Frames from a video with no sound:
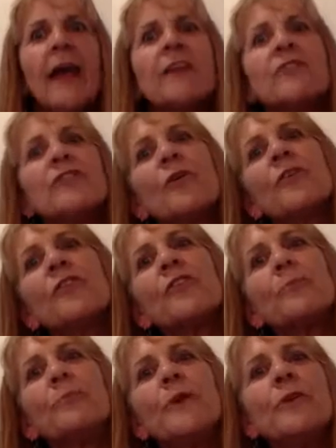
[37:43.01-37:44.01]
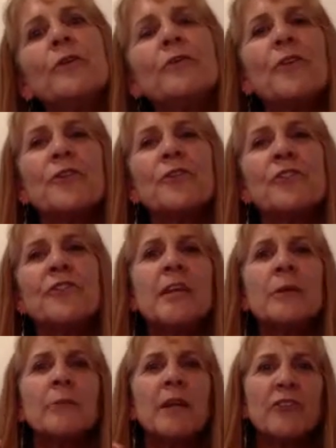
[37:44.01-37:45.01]
And so this beautiful,
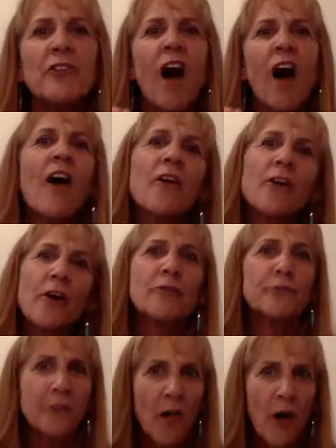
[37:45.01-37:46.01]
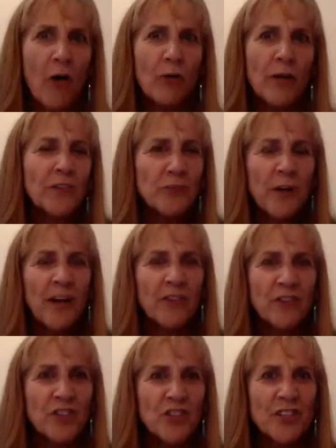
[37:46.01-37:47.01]
seamless arc of flow and
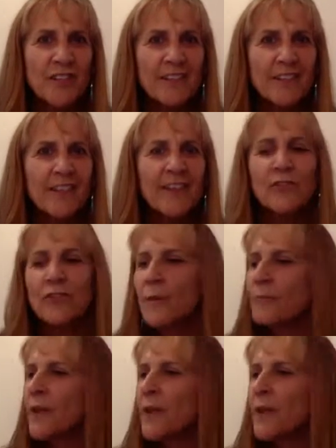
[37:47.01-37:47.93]
transitions is